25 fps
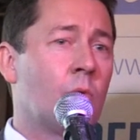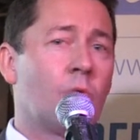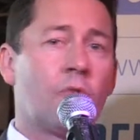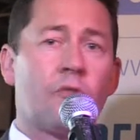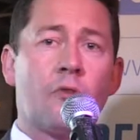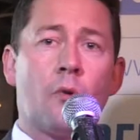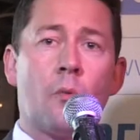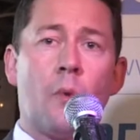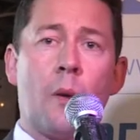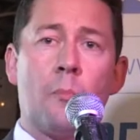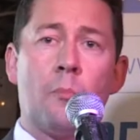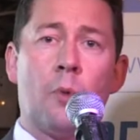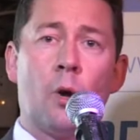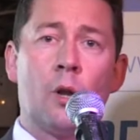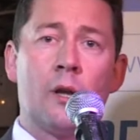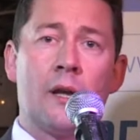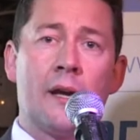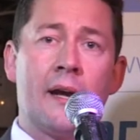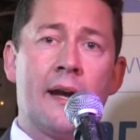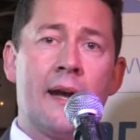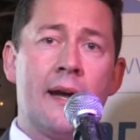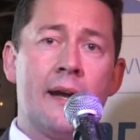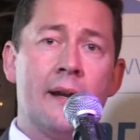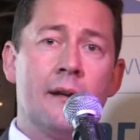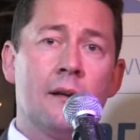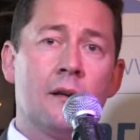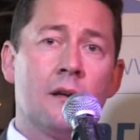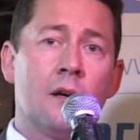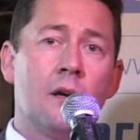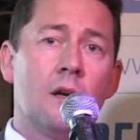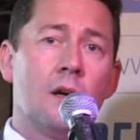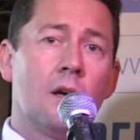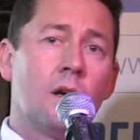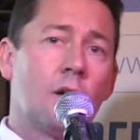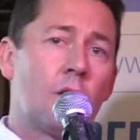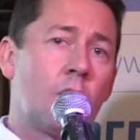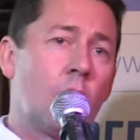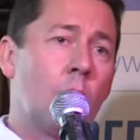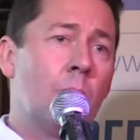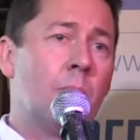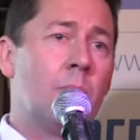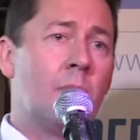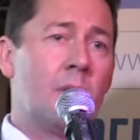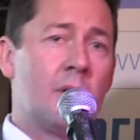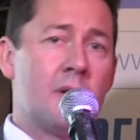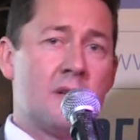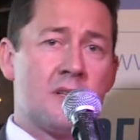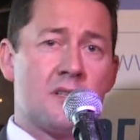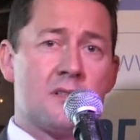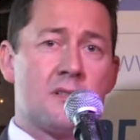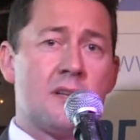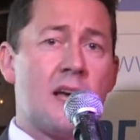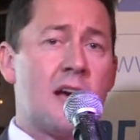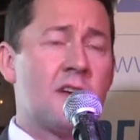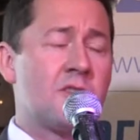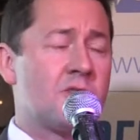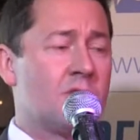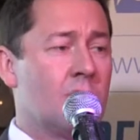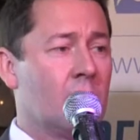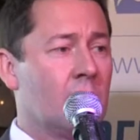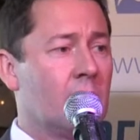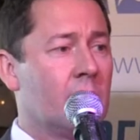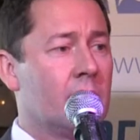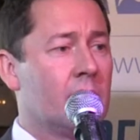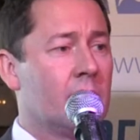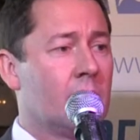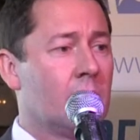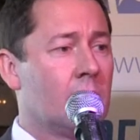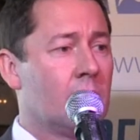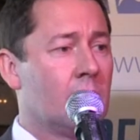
and so we're pulling in companies nationally.